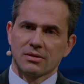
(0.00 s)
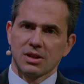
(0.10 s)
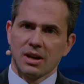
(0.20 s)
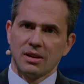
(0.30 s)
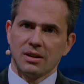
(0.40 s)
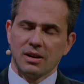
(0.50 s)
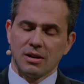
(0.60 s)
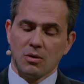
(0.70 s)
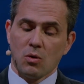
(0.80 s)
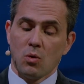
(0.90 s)
China
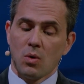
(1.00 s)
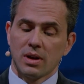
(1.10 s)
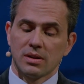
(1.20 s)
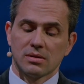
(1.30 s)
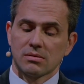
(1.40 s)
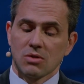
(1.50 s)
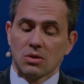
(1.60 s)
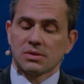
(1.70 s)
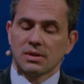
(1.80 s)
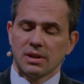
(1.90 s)
are always
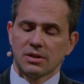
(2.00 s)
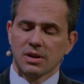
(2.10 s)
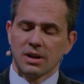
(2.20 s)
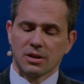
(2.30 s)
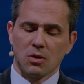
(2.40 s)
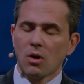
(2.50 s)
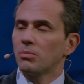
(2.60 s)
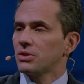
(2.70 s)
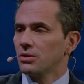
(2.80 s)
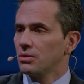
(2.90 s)
constantly trying to
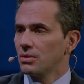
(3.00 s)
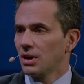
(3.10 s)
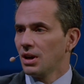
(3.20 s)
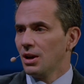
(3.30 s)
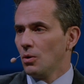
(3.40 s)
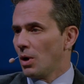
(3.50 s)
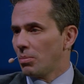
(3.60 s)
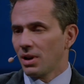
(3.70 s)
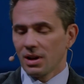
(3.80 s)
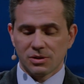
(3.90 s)
co-opt you,
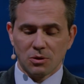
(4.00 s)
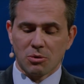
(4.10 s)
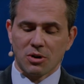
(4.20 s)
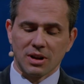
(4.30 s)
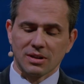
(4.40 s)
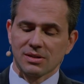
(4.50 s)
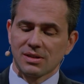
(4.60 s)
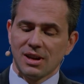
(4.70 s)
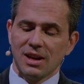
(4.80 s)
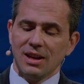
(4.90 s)
weaponize your products
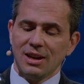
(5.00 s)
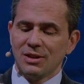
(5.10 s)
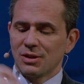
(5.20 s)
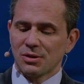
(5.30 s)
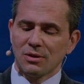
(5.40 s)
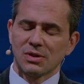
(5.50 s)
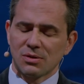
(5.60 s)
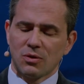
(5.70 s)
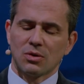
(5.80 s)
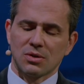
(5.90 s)
in the service
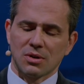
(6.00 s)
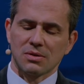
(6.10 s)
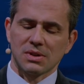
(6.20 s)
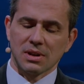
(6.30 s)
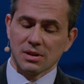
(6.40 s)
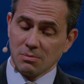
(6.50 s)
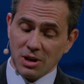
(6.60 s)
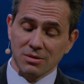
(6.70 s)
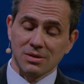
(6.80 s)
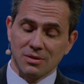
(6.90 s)
of autocracy? Because
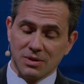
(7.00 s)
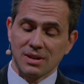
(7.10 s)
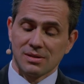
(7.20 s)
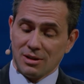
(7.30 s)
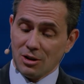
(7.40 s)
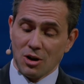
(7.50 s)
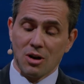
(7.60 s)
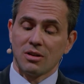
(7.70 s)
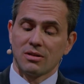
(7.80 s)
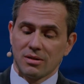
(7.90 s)
Microsoft has
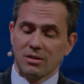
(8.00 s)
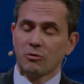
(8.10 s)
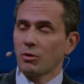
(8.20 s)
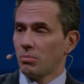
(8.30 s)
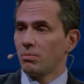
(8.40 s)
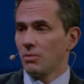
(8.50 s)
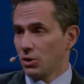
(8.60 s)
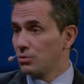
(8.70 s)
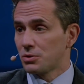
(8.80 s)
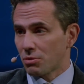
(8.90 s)
a
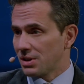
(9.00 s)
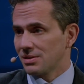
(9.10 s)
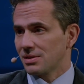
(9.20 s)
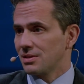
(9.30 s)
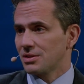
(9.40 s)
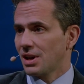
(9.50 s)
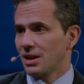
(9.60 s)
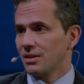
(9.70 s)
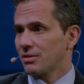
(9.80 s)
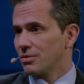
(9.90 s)
huge presence in
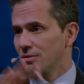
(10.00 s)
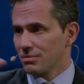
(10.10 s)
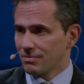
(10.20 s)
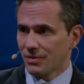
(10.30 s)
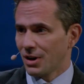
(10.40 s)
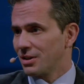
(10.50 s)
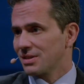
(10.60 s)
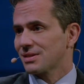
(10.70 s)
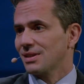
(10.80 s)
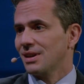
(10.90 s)
China through various